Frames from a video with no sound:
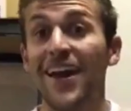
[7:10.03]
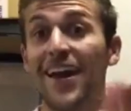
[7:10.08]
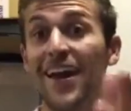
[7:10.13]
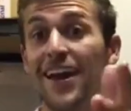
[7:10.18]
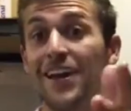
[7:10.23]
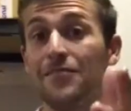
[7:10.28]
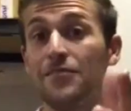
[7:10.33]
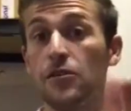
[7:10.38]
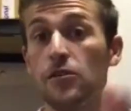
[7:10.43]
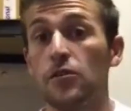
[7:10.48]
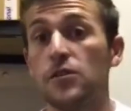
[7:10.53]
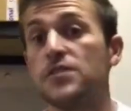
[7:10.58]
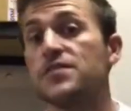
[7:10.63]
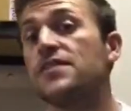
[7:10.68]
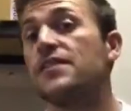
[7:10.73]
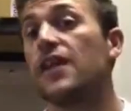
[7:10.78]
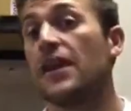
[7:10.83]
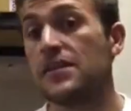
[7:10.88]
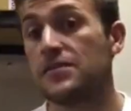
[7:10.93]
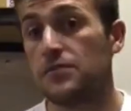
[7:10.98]
Hey
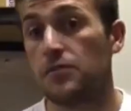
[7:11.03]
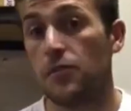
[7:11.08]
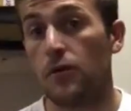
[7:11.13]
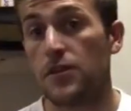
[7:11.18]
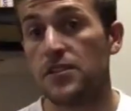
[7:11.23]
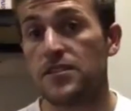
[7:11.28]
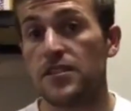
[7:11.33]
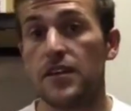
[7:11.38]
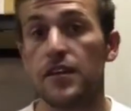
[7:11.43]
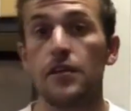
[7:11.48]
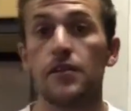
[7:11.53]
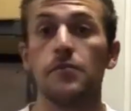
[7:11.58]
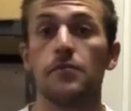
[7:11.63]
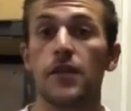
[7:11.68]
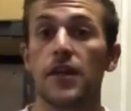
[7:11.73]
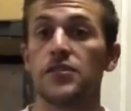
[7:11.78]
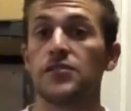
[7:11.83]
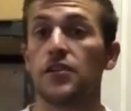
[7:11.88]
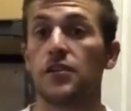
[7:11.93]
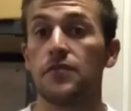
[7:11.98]
viewers, thanks for watching.
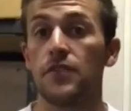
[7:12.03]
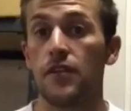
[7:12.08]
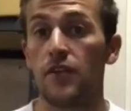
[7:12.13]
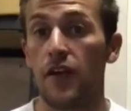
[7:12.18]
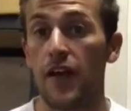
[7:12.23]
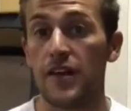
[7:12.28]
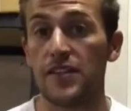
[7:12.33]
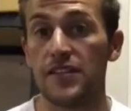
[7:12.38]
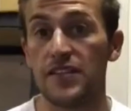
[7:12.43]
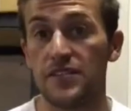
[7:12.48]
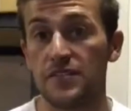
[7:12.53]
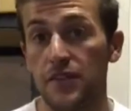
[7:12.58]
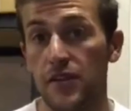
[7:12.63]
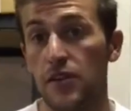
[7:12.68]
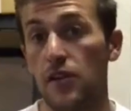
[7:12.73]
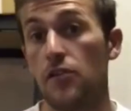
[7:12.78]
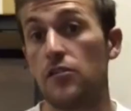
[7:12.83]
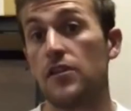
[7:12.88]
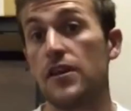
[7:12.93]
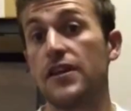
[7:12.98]
Make sure if you like this
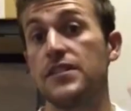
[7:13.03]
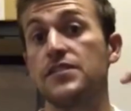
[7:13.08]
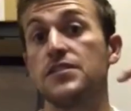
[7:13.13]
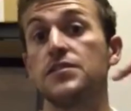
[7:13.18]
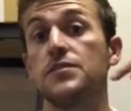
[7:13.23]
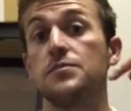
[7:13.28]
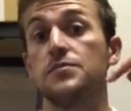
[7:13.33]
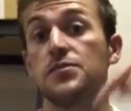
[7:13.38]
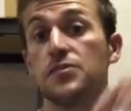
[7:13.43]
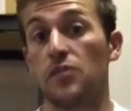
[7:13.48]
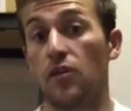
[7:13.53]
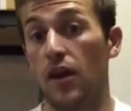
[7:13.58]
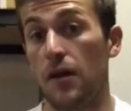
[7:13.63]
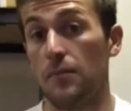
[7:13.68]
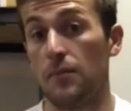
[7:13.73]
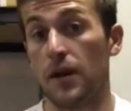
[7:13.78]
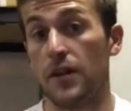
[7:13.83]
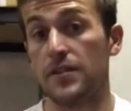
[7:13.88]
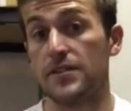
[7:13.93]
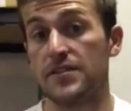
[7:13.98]
video, you hit the
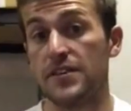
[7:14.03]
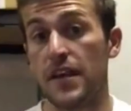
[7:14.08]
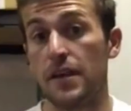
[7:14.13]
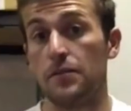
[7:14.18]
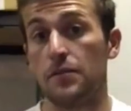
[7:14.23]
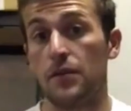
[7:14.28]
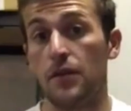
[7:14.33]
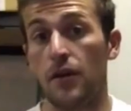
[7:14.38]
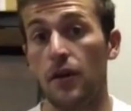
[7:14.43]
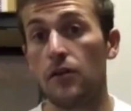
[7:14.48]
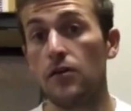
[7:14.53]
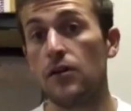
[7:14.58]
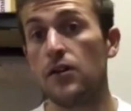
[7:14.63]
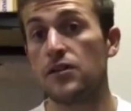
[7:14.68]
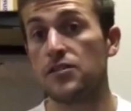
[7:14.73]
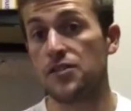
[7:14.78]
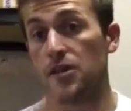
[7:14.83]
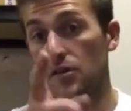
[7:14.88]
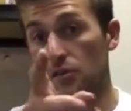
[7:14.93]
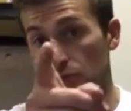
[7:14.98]
subscribe button down below
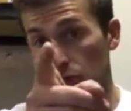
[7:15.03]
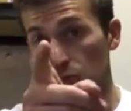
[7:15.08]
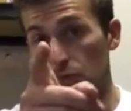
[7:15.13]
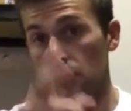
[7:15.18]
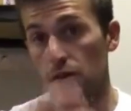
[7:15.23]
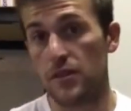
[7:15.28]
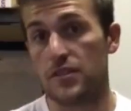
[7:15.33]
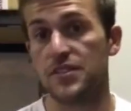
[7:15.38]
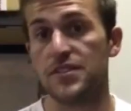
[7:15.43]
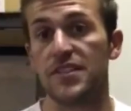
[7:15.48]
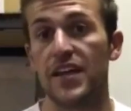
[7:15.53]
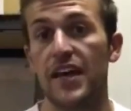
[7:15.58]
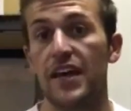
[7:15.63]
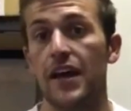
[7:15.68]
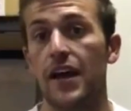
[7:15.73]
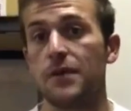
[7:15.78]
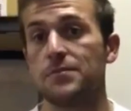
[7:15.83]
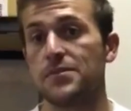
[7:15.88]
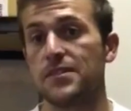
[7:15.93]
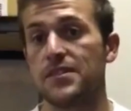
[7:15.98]
so you can
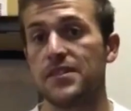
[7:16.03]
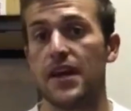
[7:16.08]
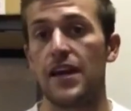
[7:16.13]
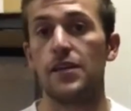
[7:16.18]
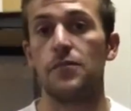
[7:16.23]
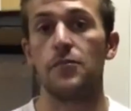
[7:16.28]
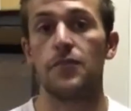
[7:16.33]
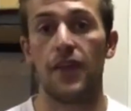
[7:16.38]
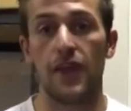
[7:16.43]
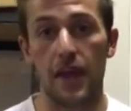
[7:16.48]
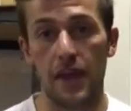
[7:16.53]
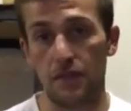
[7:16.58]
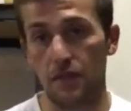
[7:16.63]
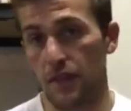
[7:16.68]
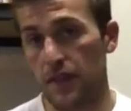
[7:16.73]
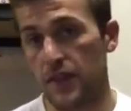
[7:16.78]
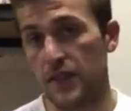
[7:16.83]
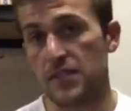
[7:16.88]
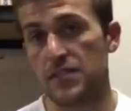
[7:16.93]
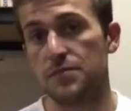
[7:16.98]
stay up to date with
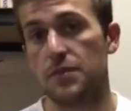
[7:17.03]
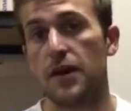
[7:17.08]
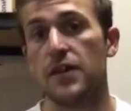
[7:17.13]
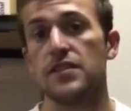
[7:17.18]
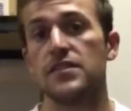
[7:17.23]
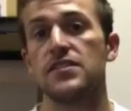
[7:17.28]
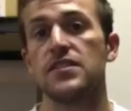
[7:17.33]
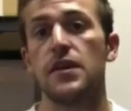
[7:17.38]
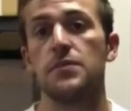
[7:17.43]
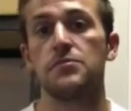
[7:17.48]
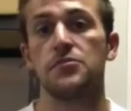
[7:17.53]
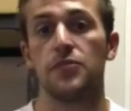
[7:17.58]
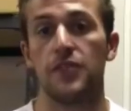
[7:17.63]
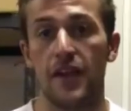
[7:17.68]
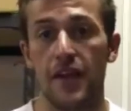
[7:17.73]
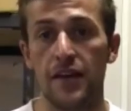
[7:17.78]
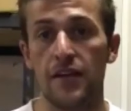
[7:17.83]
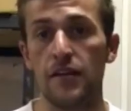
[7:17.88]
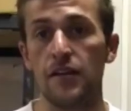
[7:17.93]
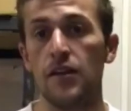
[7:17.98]
everything Spartan Sups
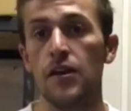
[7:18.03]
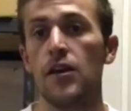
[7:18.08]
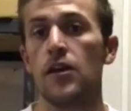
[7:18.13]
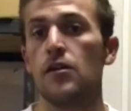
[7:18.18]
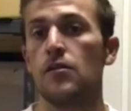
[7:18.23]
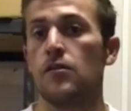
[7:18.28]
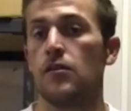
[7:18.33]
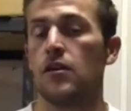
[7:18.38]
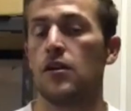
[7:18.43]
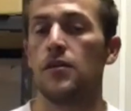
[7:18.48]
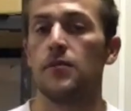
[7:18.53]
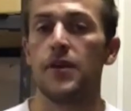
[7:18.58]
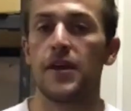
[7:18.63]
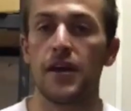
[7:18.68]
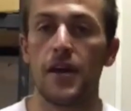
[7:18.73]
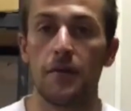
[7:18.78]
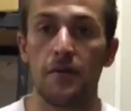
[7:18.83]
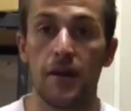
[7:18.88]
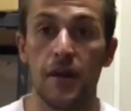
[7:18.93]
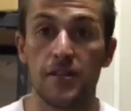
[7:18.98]
related. We're going to be
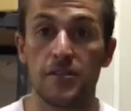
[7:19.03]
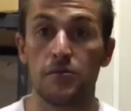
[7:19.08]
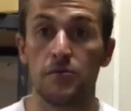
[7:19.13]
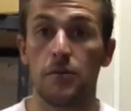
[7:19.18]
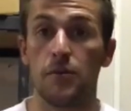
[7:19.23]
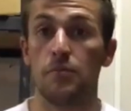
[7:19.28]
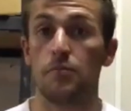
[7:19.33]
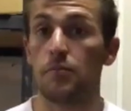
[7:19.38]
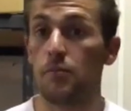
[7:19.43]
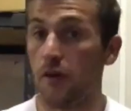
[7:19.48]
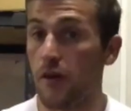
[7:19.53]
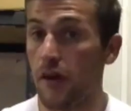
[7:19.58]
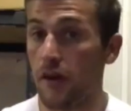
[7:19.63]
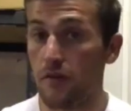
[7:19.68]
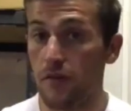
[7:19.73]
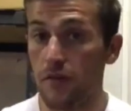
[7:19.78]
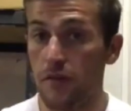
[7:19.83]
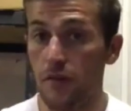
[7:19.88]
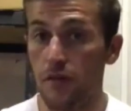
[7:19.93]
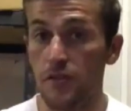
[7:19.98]
coming at you with
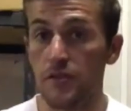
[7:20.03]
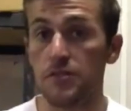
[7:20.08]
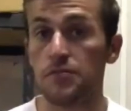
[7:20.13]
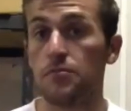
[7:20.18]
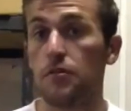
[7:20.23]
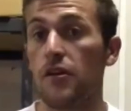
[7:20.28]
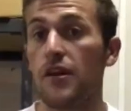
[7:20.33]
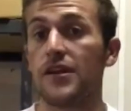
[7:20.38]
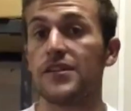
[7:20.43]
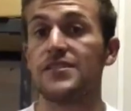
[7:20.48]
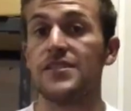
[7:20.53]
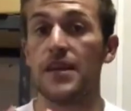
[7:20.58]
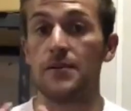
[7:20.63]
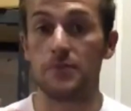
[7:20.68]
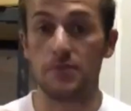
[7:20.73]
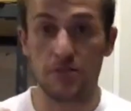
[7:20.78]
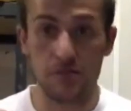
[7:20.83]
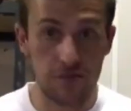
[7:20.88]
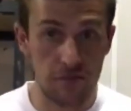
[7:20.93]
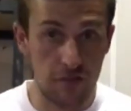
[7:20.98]
product reviews, product
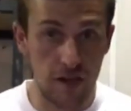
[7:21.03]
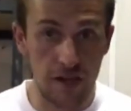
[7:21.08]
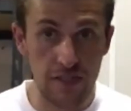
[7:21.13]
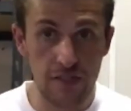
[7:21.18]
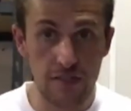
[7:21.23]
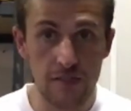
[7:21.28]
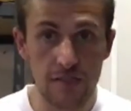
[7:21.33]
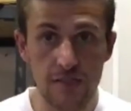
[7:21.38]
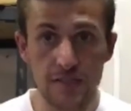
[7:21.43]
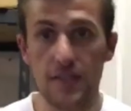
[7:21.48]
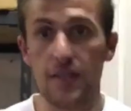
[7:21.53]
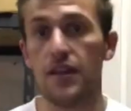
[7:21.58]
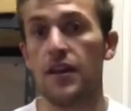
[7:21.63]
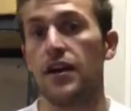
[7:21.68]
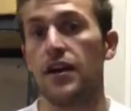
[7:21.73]
demonstrations,